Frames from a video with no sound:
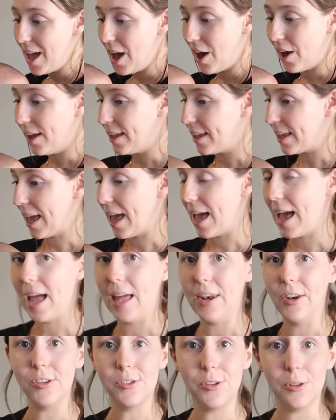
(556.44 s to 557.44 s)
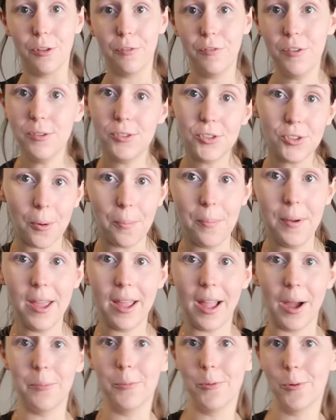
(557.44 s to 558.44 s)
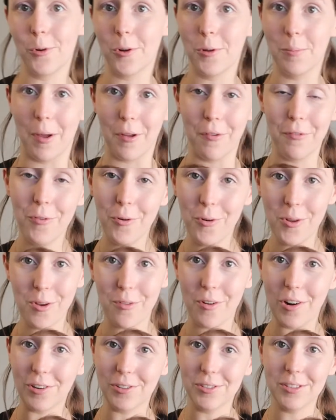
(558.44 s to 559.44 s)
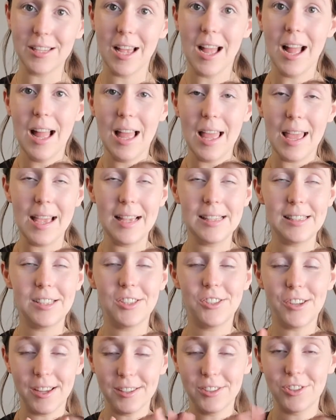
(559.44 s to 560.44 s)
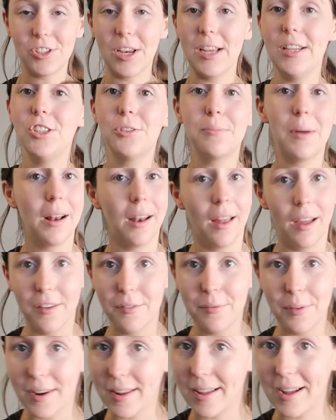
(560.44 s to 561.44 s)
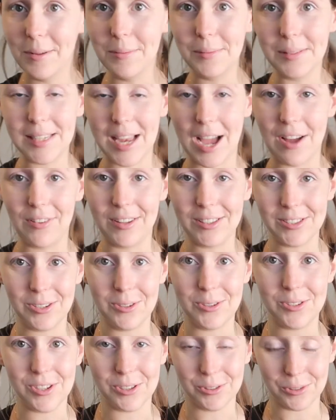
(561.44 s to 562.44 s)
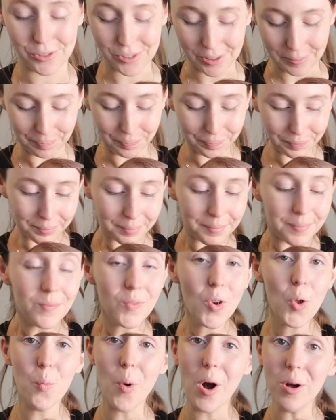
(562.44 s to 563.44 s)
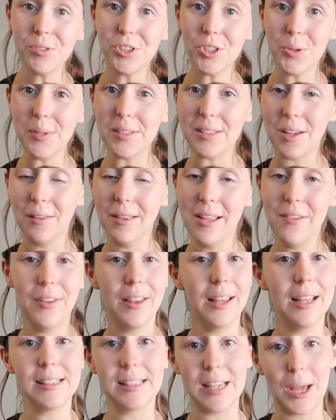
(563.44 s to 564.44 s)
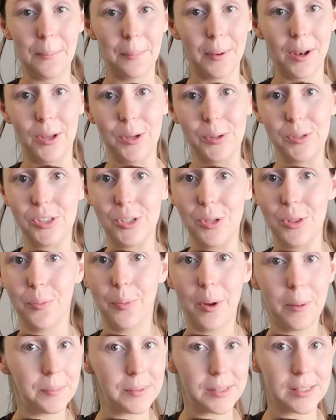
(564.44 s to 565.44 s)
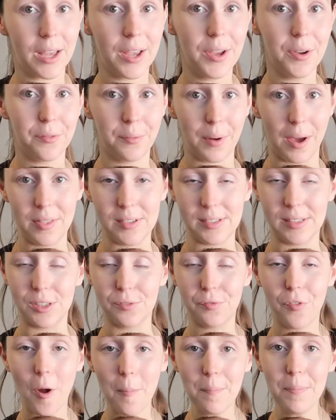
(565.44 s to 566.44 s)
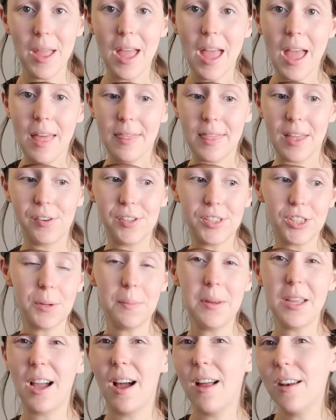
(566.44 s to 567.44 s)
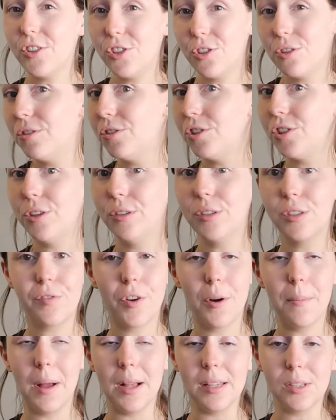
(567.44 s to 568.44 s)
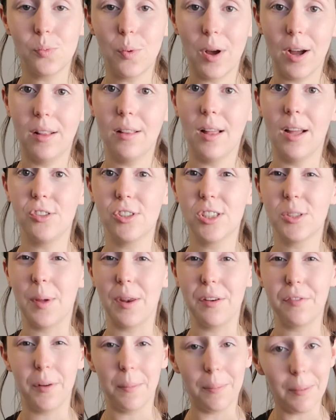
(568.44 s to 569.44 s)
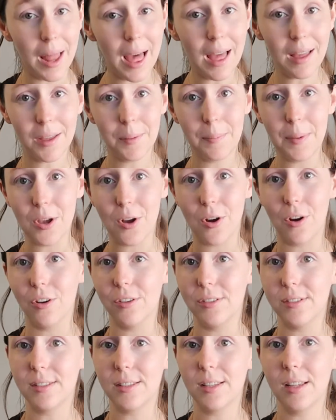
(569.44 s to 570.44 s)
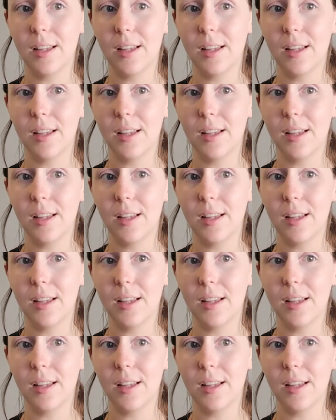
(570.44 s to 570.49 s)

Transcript: I can do the food shopping and walk with my 4-year-old. It's just changed my life when it comes to having 2 children. What I'll do is I'll leave a link down below to the website of where this is from. There are so many colours you can choose from as well. I just went for black because